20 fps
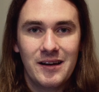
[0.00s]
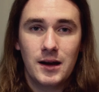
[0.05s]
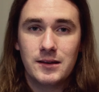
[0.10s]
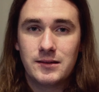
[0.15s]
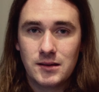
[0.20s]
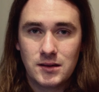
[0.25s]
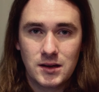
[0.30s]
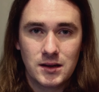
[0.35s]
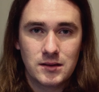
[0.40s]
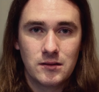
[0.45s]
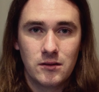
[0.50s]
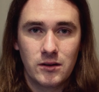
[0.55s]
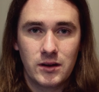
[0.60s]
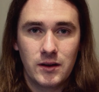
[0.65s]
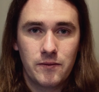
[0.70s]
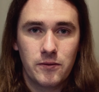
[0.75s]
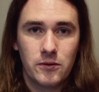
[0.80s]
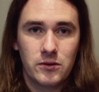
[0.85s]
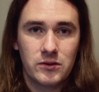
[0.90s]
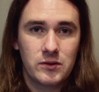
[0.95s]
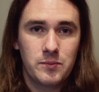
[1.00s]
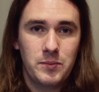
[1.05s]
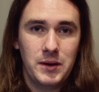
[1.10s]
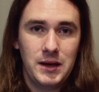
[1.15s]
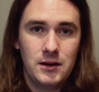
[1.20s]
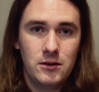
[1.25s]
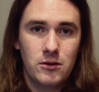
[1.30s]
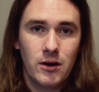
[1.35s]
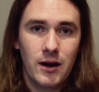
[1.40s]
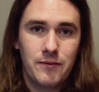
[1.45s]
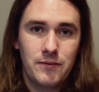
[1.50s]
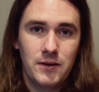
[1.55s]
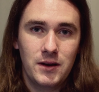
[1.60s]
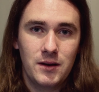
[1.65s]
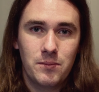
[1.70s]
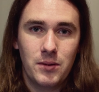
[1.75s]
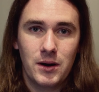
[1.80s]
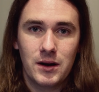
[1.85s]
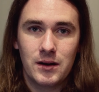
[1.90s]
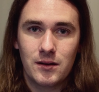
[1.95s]
I'd suggest looking for a speed
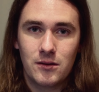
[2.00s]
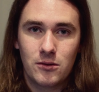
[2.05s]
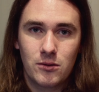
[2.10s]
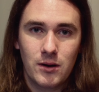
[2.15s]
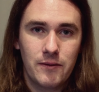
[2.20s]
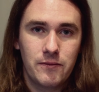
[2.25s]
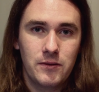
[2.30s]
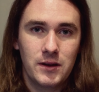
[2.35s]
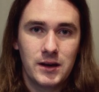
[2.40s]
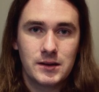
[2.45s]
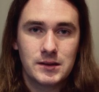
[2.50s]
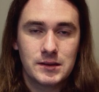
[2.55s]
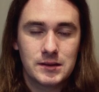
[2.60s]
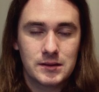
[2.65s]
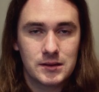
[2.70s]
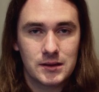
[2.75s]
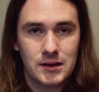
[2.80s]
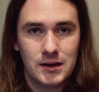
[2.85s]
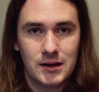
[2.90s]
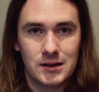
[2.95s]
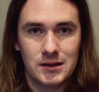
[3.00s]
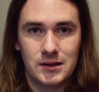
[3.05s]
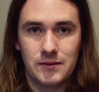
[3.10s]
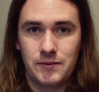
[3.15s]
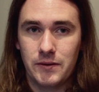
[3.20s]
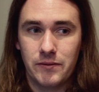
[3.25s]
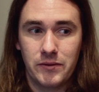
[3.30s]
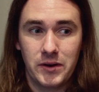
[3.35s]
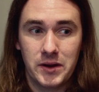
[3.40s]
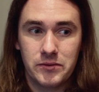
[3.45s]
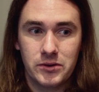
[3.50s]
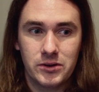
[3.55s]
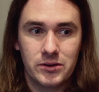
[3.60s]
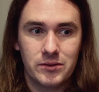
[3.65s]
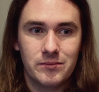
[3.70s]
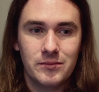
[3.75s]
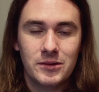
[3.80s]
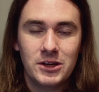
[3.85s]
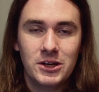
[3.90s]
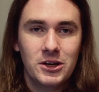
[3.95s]
graphic by Graflex if you've
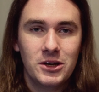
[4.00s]
never